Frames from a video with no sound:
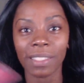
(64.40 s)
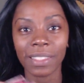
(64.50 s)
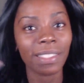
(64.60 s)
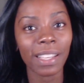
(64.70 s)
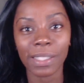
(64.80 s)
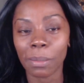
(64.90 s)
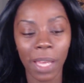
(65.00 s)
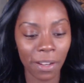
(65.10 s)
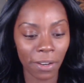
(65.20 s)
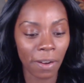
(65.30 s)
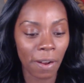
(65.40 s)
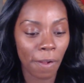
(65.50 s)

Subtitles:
It doesn't matter.